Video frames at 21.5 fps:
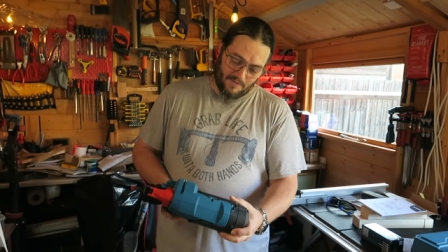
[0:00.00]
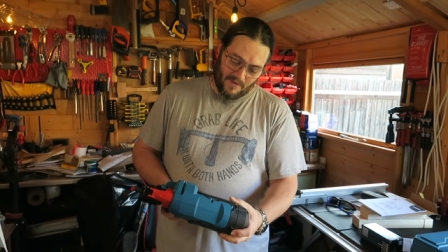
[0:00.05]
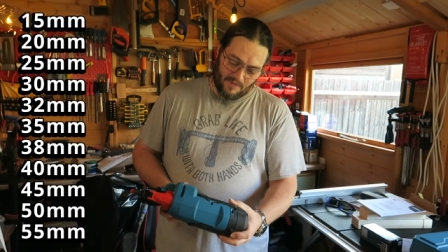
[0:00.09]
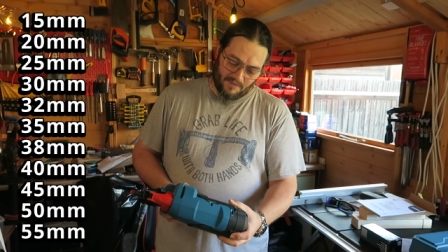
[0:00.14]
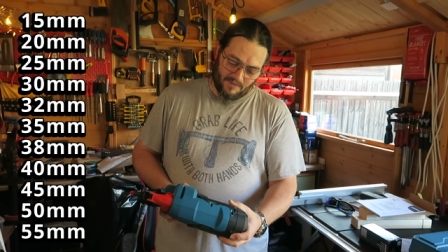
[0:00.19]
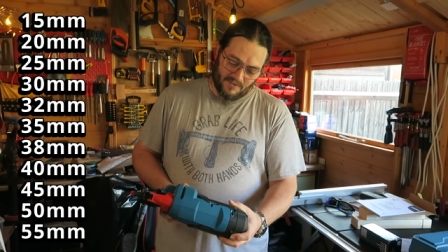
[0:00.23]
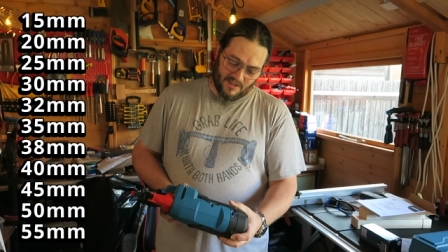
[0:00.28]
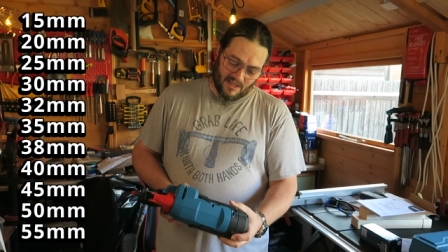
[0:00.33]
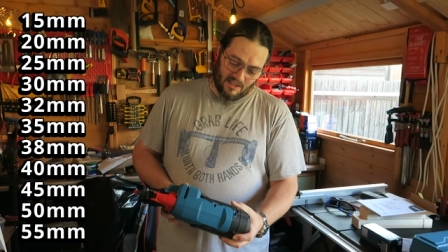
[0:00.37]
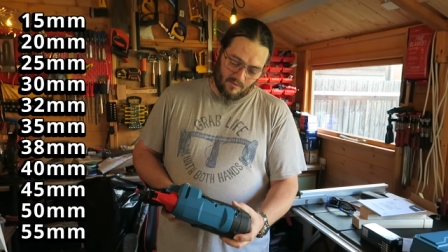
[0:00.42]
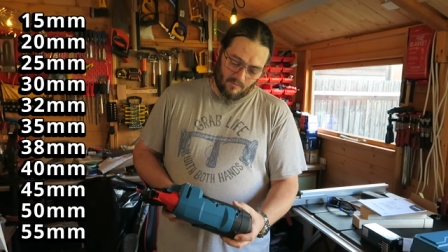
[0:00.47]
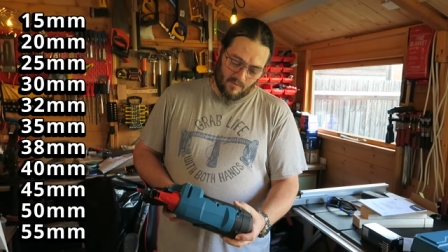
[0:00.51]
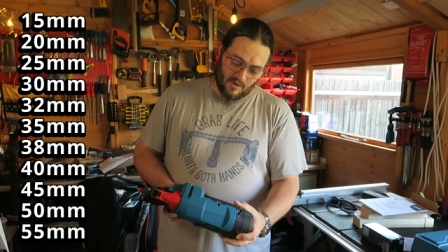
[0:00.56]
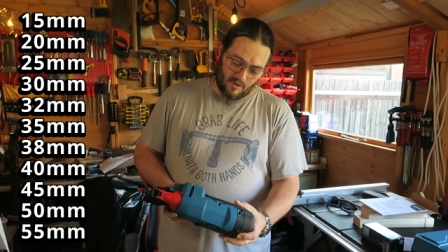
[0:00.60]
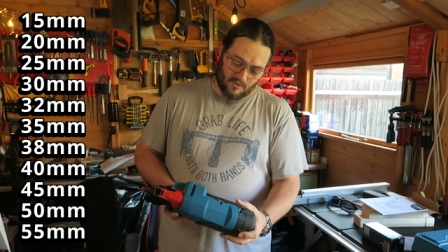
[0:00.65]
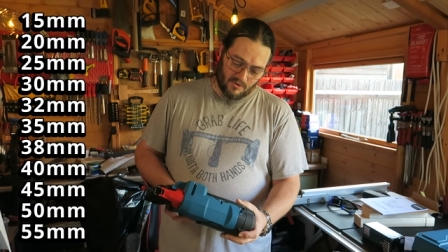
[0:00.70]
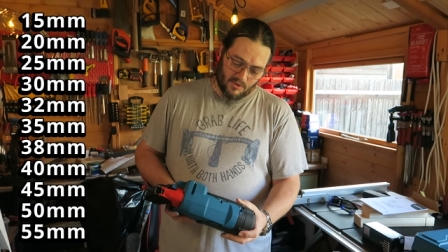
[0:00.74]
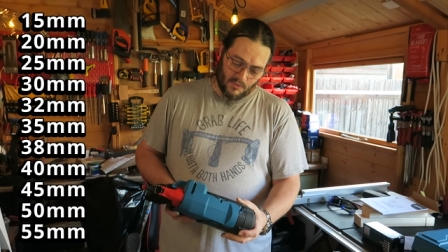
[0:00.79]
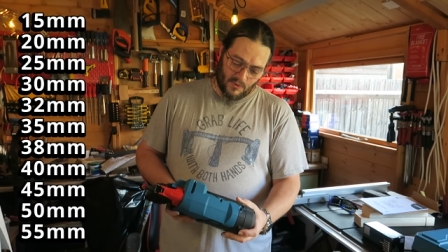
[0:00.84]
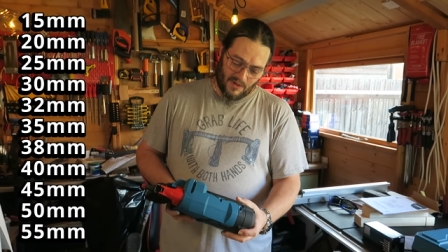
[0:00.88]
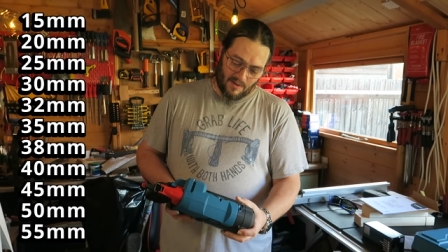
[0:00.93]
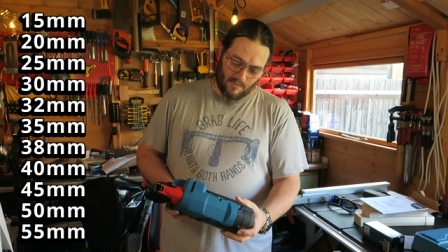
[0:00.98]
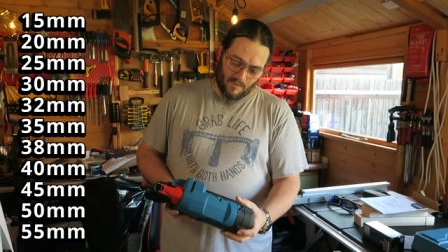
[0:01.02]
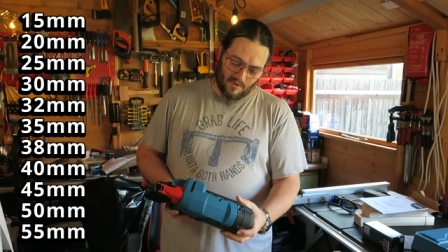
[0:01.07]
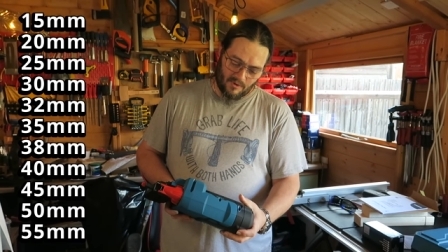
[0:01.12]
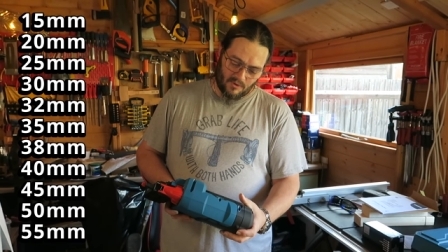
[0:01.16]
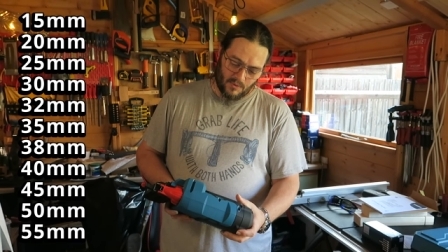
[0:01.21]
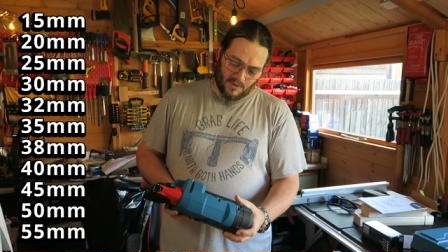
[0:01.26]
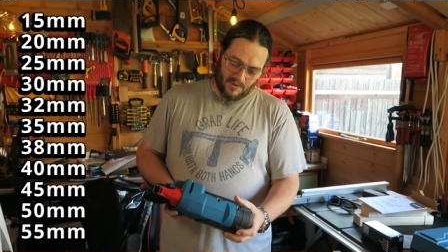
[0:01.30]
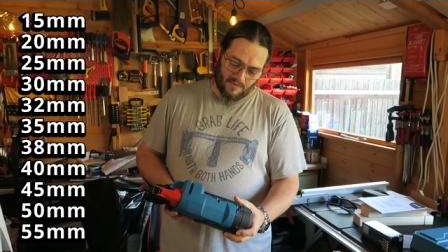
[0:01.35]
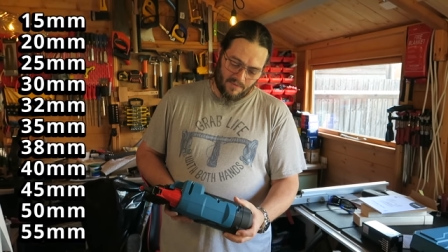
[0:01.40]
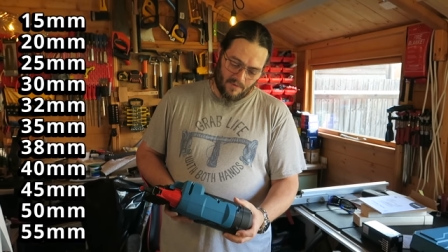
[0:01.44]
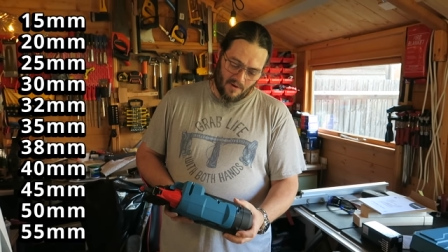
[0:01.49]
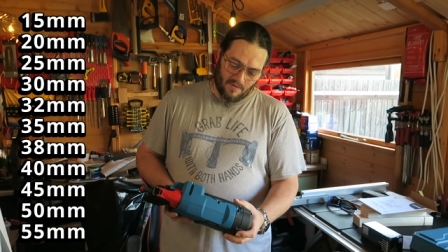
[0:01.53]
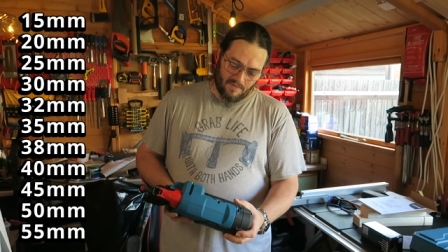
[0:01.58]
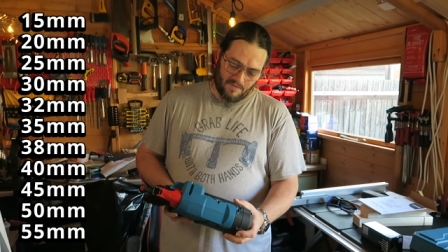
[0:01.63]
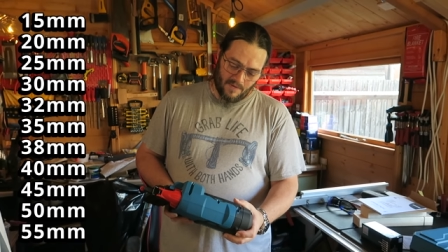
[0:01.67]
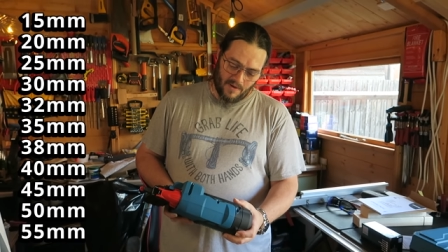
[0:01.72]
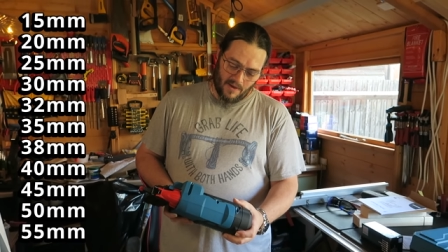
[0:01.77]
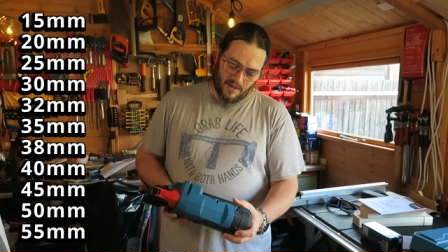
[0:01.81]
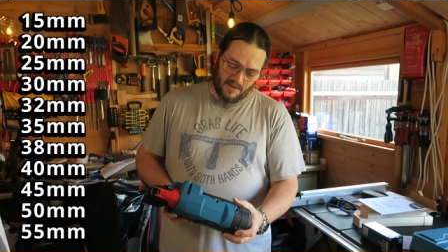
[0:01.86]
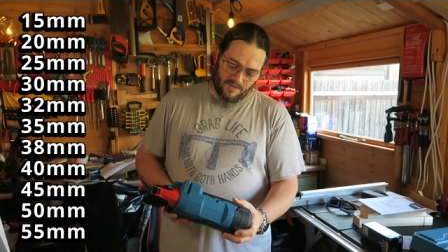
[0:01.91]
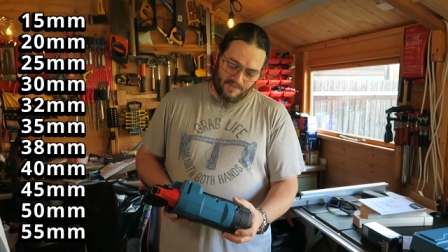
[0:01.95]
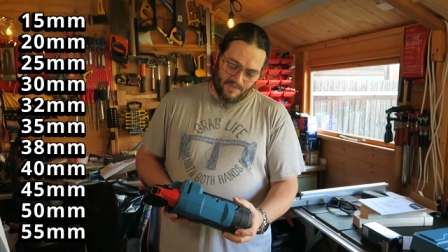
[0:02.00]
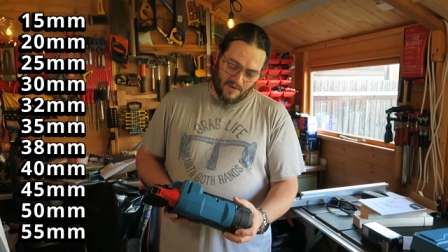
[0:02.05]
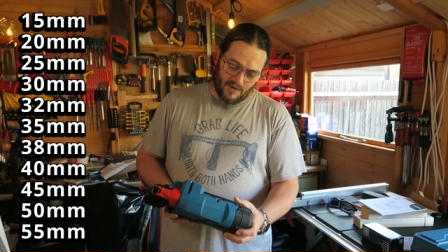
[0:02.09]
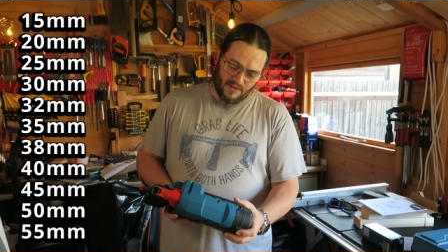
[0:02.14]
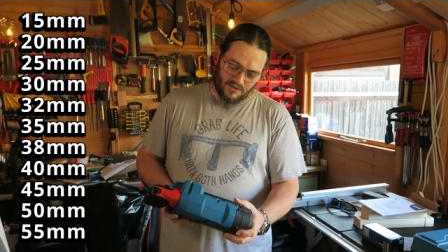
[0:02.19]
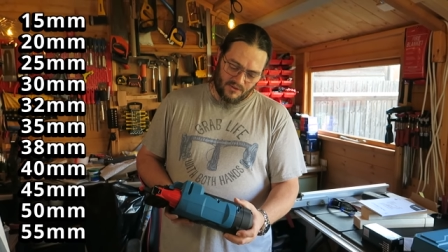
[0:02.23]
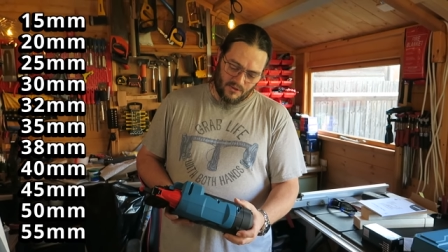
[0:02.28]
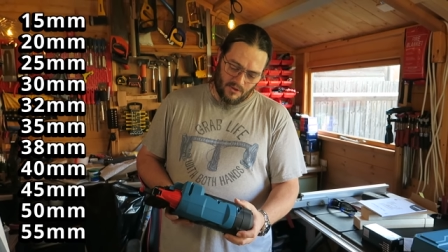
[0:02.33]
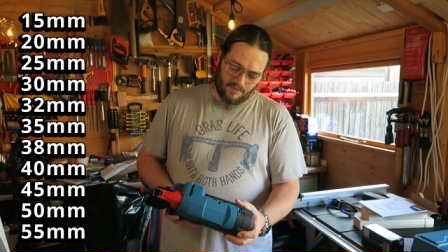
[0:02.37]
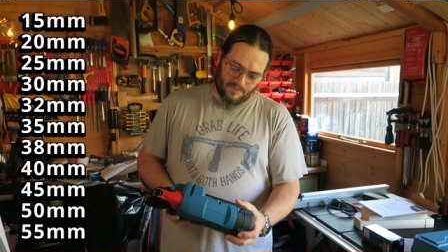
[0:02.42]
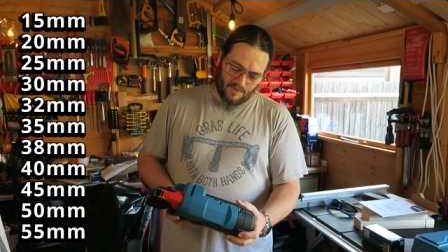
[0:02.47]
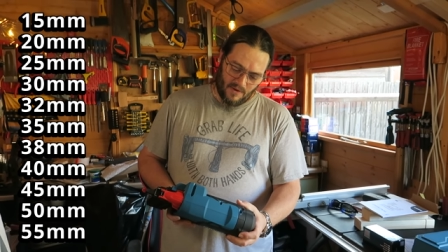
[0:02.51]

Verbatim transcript: 15mm, 20mm, 25, 30, 32,